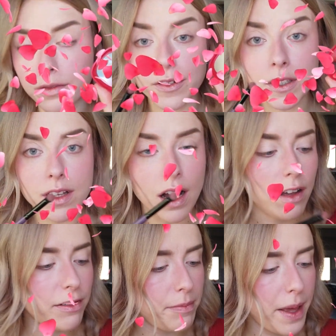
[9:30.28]
So first
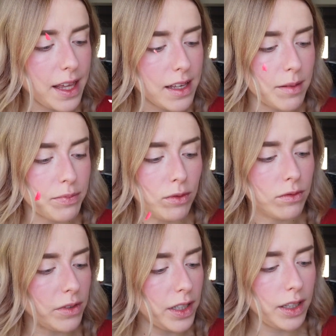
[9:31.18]
off, picking up
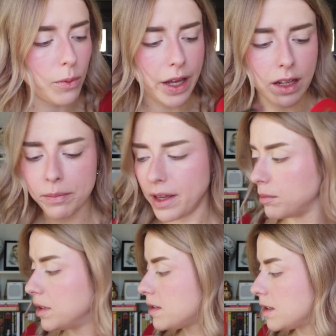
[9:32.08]
really well.
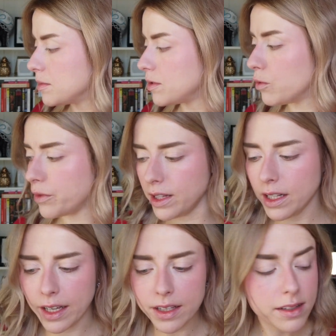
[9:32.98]
Pigment seems
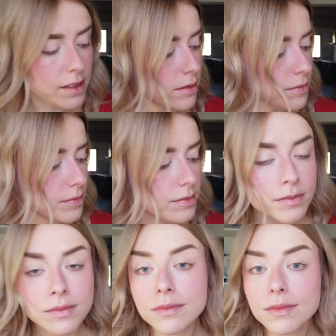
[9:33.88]
really nice.
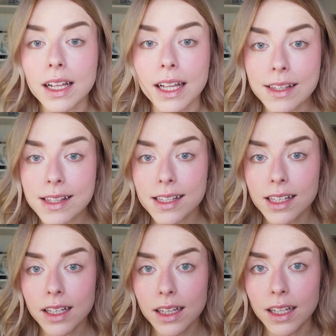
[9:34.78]
Let's,
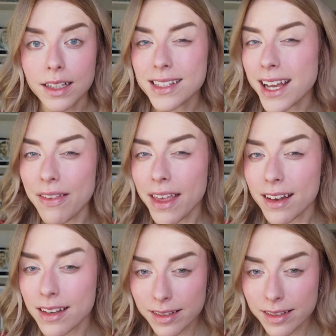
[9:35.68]
let's get in.